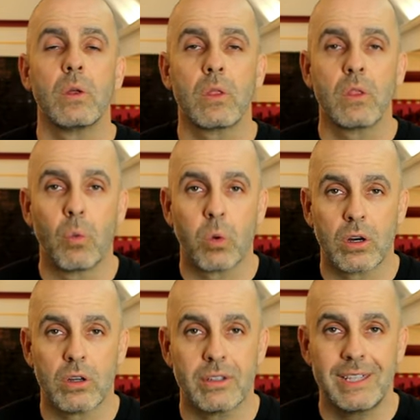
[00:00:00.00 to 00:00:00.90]
The
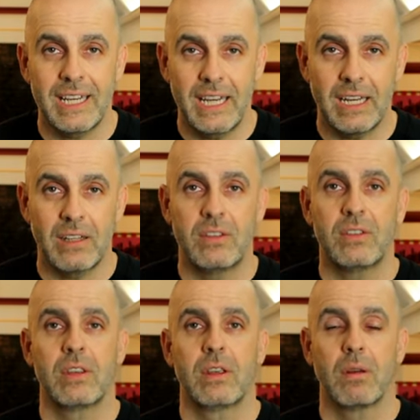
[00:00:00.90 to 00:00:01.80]
world
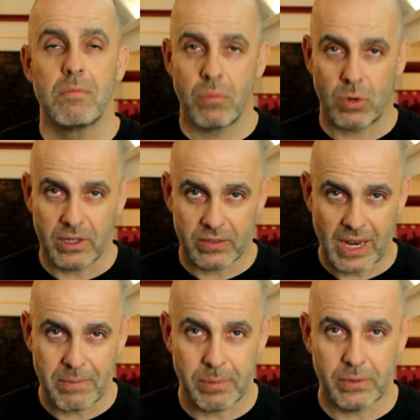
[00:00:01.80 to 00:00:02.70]
needs more
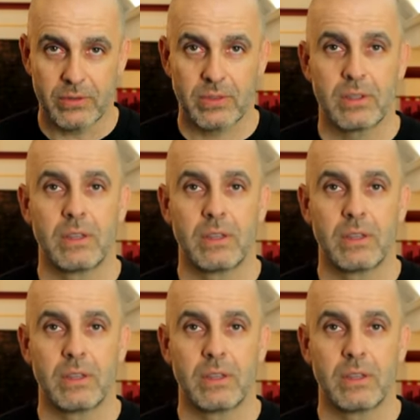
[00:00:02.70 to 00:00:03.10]
disciples.